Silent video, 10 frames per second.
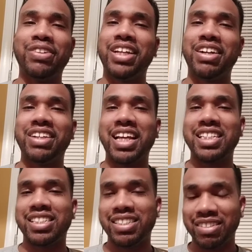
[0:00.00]
there, and
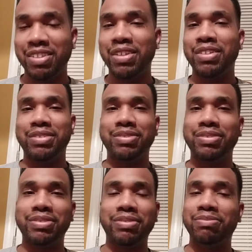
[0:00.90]
that's,
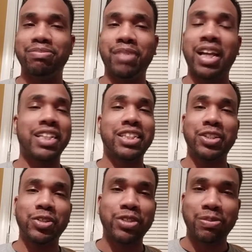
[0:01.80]
I guess they
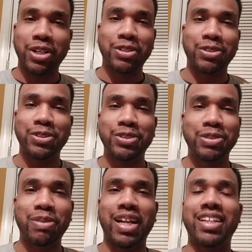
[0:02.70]
knew somebody who knew
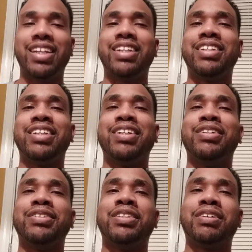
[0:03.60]
somebody, and
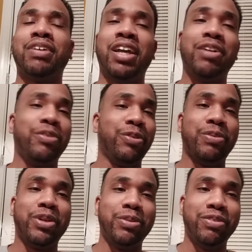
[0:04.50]
so hey, we
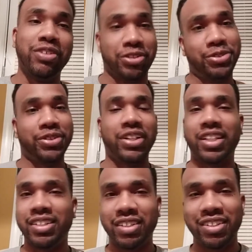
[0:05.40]
want to be in a movie, sure. And
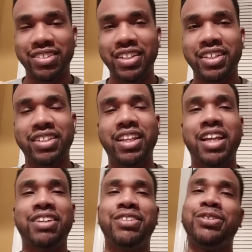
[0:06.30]
then they
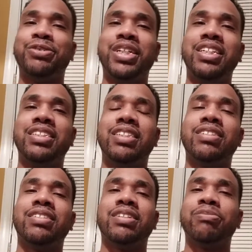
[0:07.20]
had their little reads
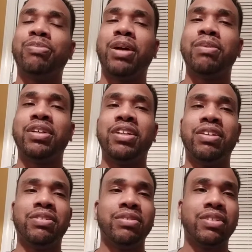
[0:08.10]
and probably
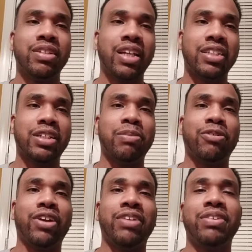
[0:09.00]
cash a
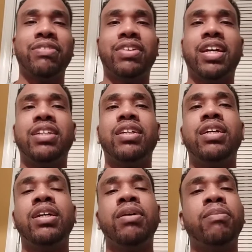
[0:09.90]
couple grand for that.
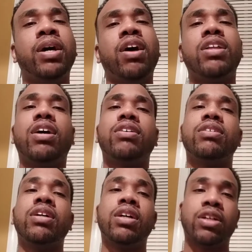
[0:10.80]
But all in
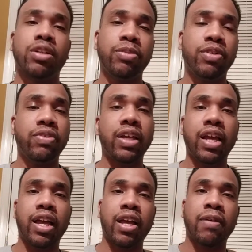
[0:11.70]
all, good
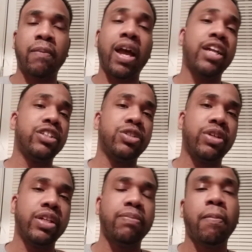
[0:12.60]
movie. I
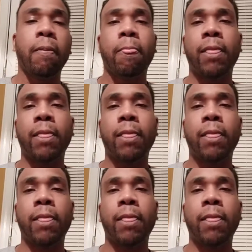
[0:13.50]
enjoyed it.